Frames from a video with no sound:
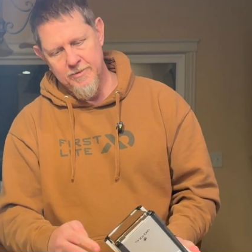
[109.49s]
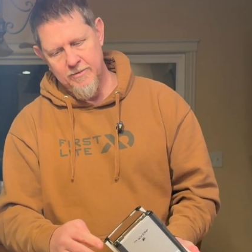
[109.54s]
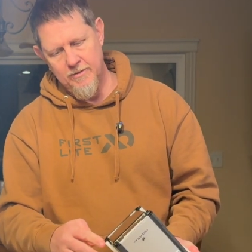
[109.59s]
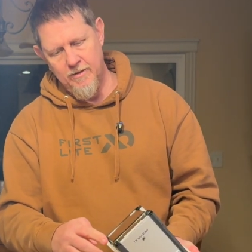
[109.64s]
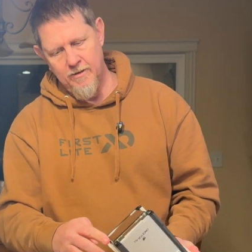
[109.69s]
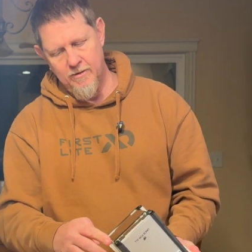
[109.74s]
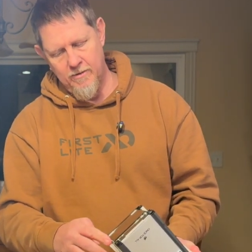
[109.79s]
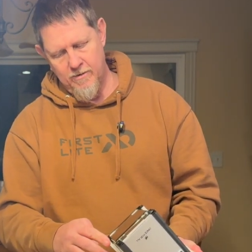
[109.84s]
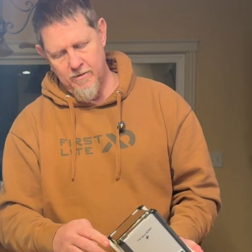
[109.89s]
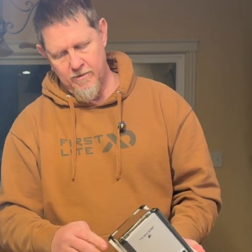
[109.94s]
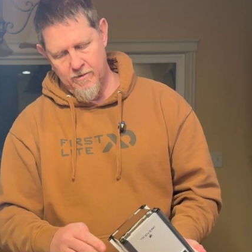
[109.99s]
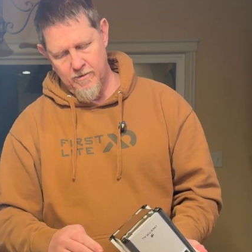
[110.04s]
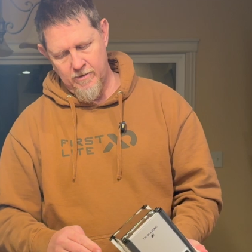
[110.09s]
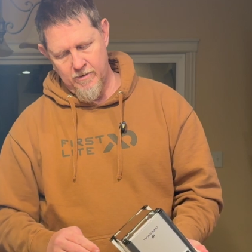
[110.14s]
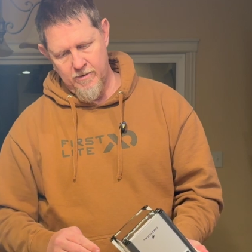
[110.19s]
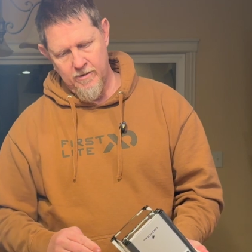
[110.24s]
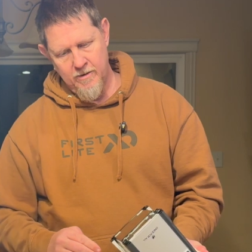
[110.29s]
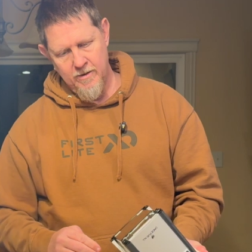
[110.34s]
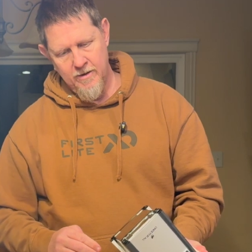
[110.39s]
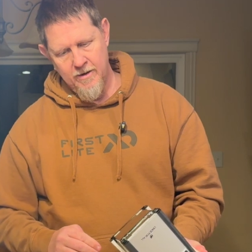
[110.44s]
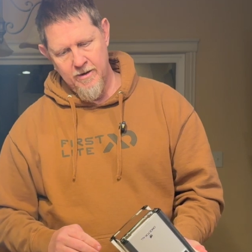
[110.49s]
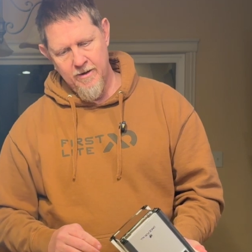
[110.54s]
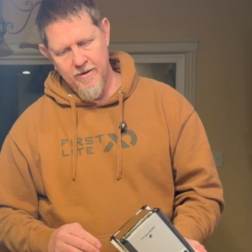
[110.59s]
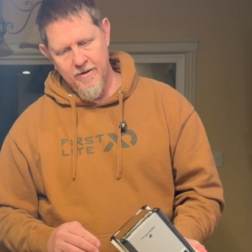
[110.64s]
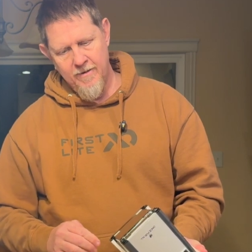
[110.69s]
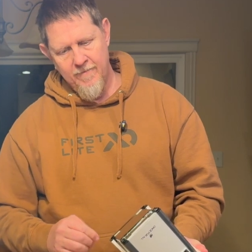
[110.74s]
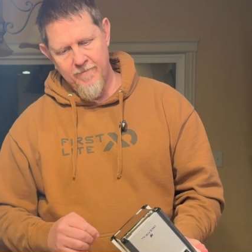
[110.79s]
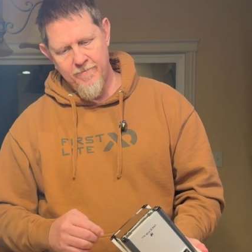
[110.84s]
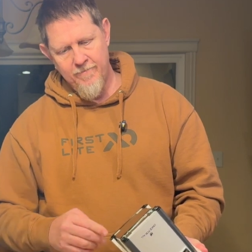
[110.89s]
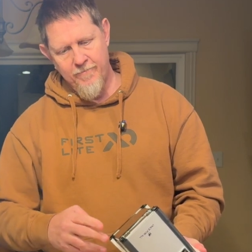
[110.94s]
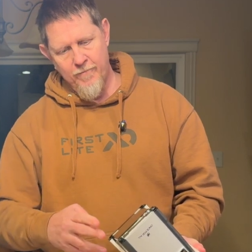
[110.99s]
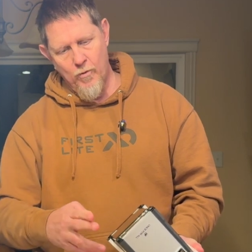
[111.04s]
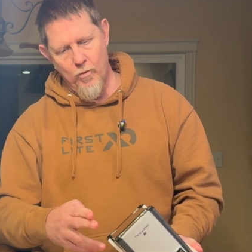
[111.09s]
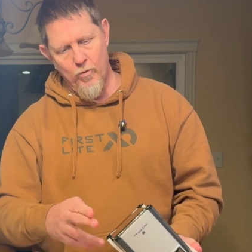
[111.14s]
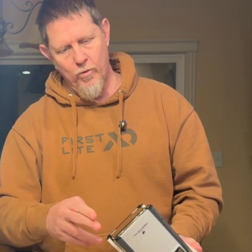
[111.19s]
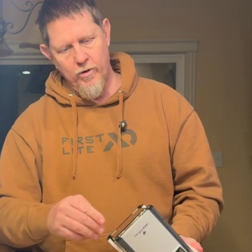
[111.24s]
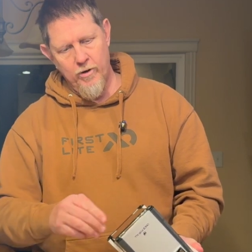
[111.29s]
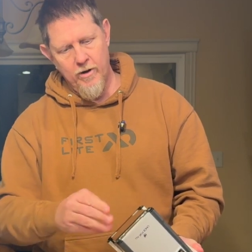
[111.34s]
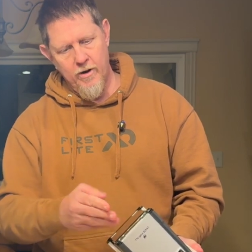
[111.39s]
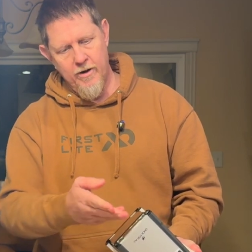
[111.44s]
There are
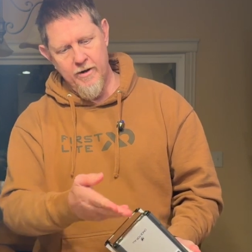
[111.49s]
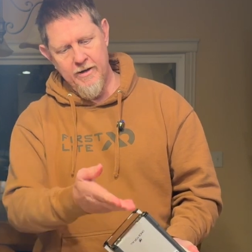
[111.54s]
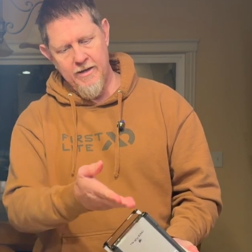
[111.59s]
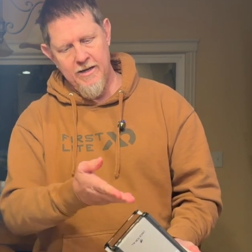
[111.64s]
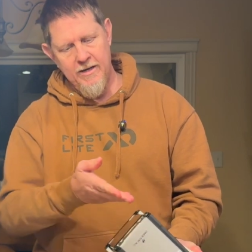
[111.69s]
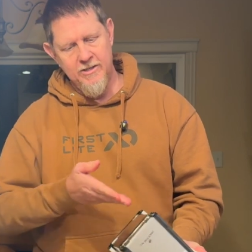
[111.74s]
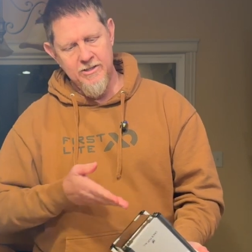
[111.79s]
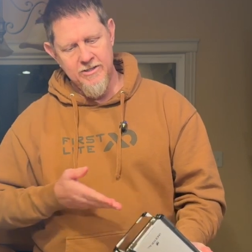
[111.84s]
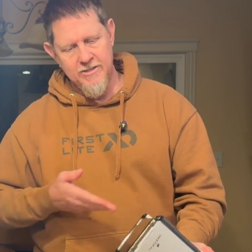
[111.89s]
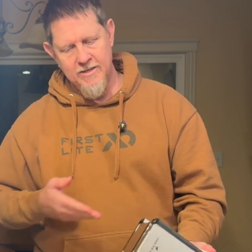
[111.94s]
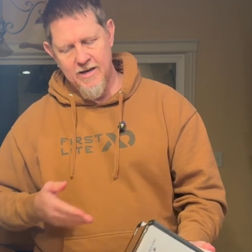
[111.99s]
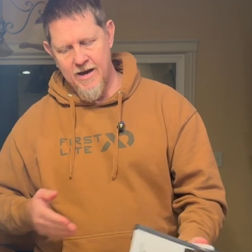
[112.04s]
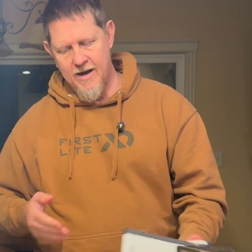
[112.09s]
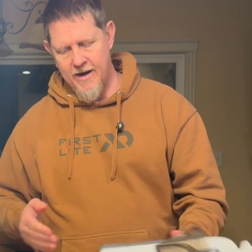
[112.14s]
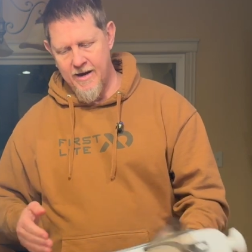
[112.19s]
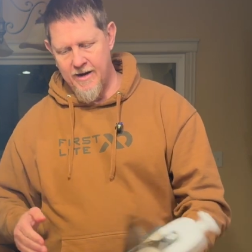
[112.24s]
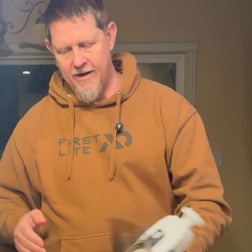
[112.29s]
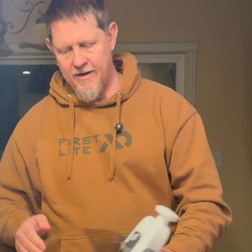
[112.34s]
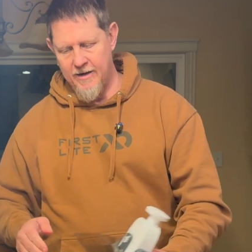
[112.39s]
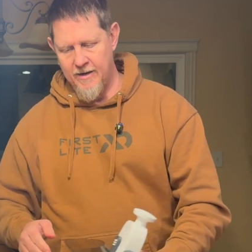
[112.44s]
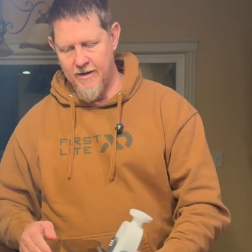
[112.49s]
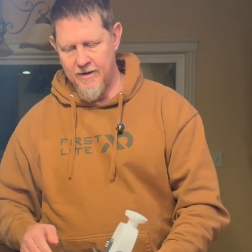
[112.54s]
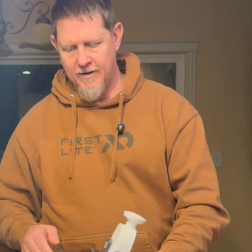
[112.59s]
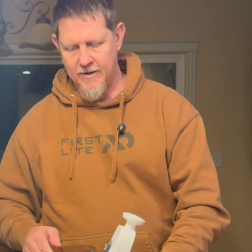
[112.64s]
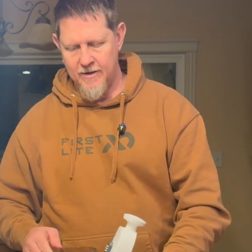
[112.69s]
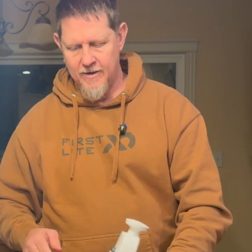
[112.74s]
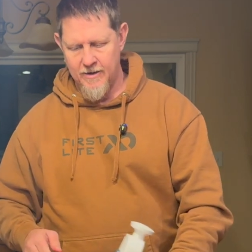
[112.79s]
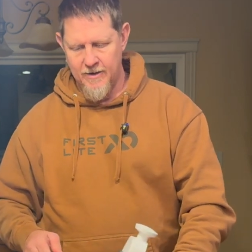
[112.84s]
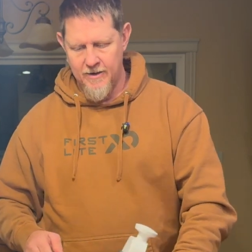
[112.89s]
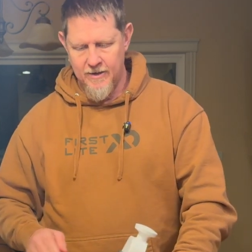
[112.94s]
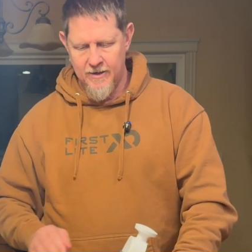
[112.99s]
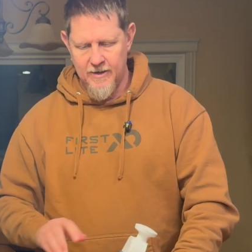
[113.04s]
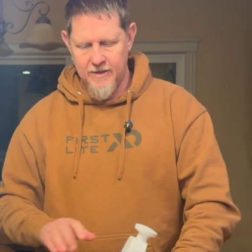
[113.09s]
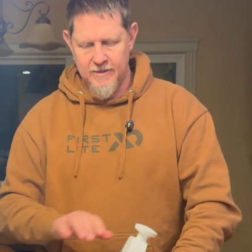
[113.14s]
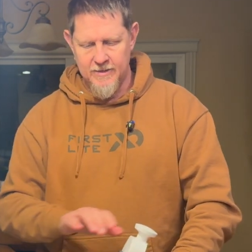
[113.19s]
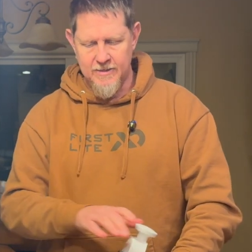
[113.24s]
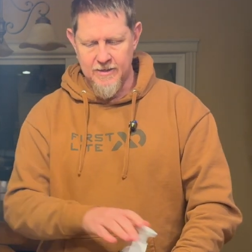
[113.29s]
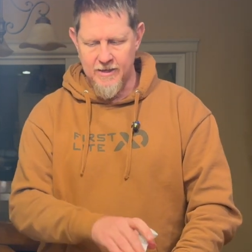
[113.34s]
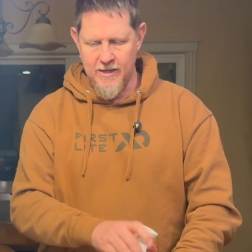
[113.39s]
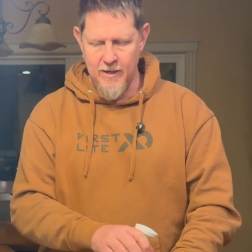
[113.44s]
4 on each side
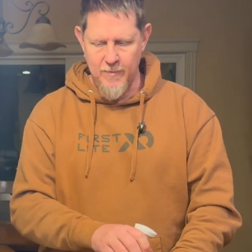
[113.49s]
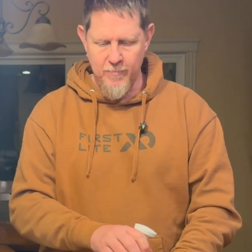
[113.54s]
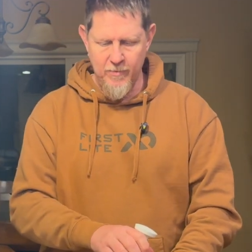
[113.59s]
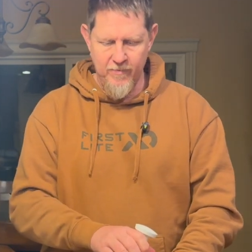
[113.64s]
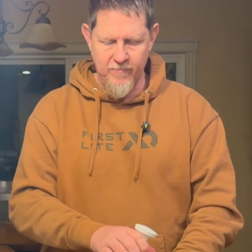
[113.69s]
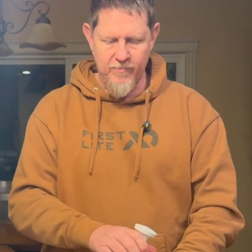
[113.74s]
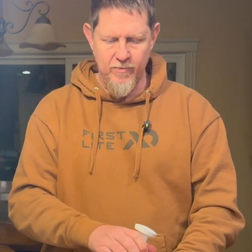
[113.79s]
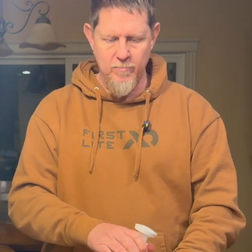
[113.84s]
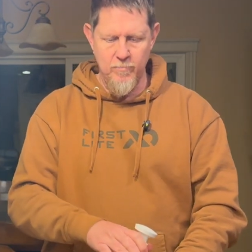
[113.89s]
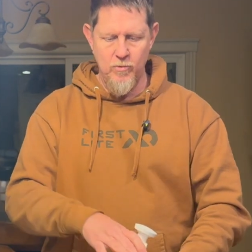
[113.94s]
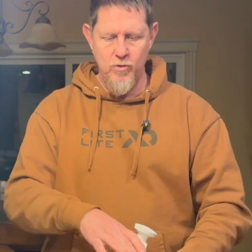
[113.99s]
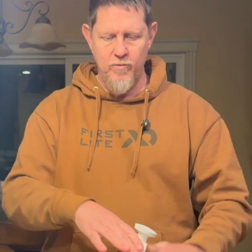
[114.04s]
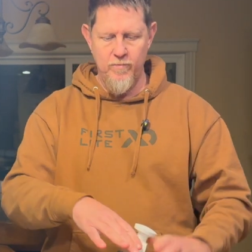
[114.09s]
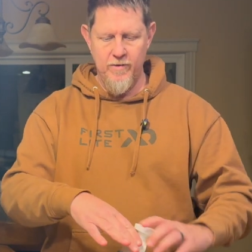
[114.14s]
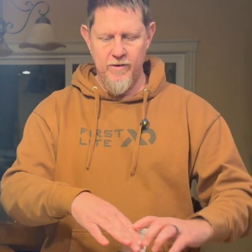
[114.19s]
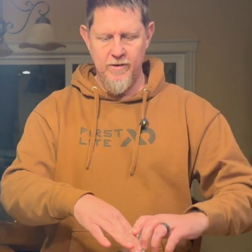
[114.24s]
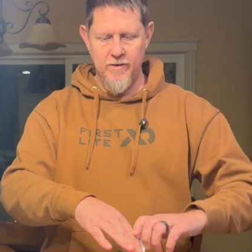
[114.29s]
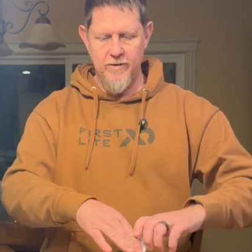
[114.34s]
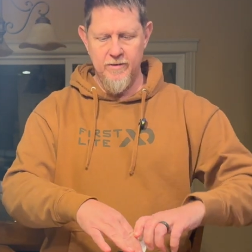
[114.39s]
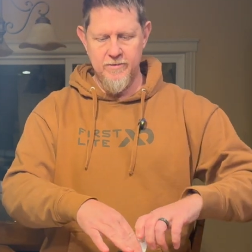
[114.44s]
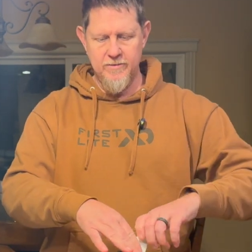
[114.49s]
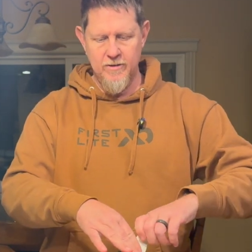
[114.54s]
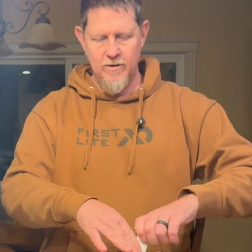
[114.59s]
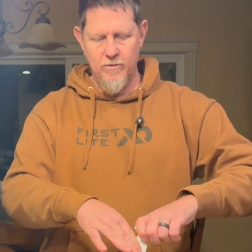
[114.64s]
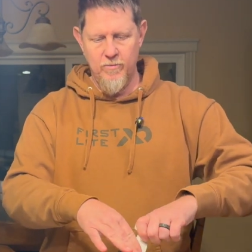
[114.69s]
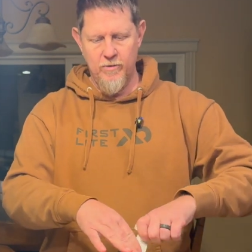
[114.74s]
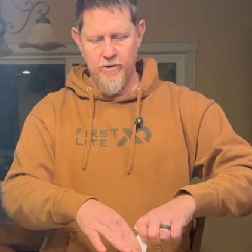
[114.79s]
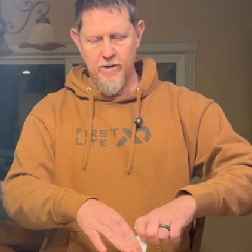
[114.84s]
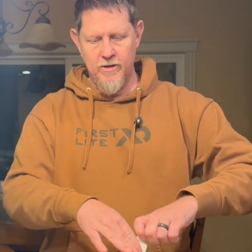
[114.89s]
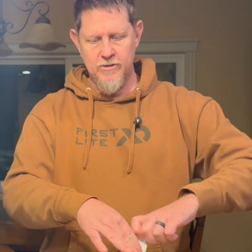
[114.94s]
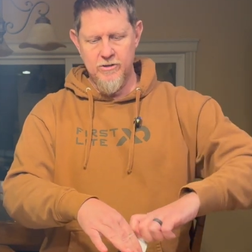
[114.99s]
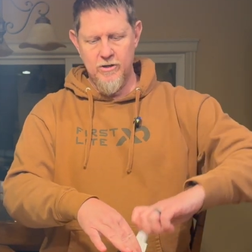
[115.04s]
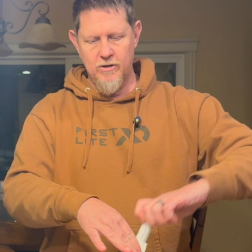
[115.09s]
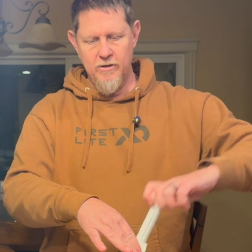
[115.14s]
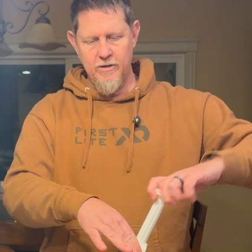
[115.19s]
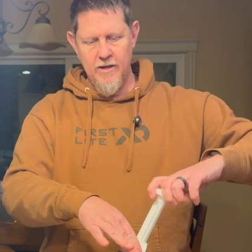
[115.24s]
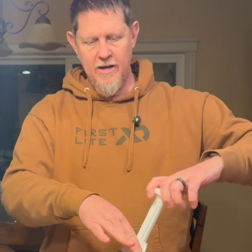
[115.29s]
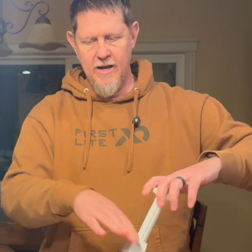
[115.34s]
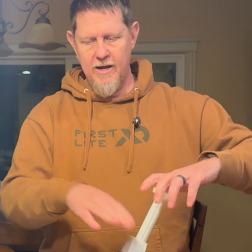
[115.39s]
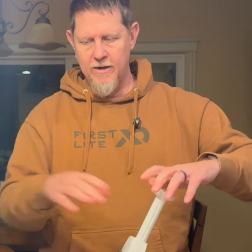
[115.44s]
to keep it from moving. So we're going to turn the
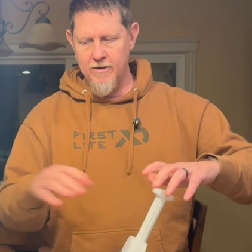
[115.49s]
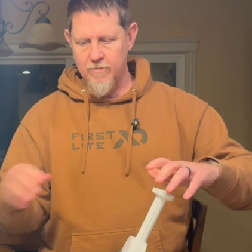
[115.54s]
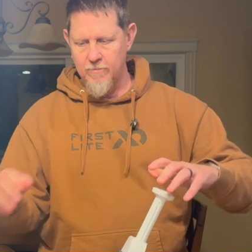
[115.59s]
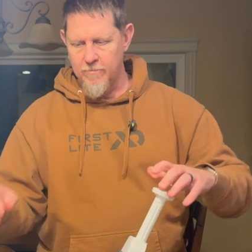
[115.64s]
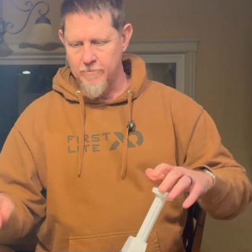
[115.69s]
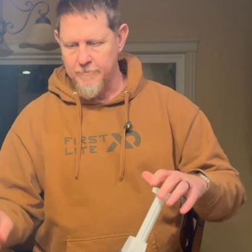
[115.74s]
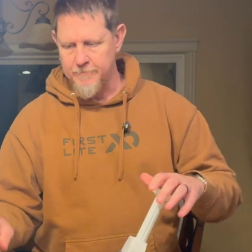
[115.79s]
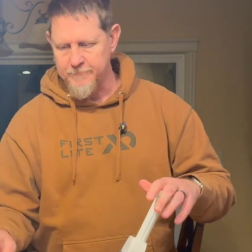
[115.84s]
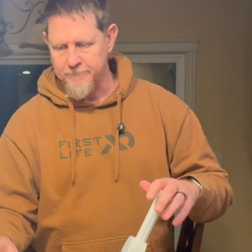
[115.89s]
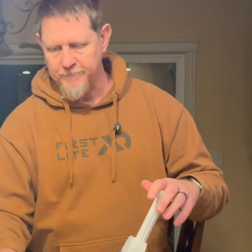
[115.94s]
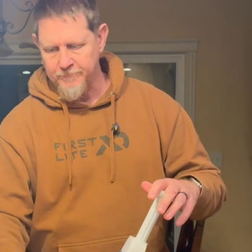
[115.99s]
handle,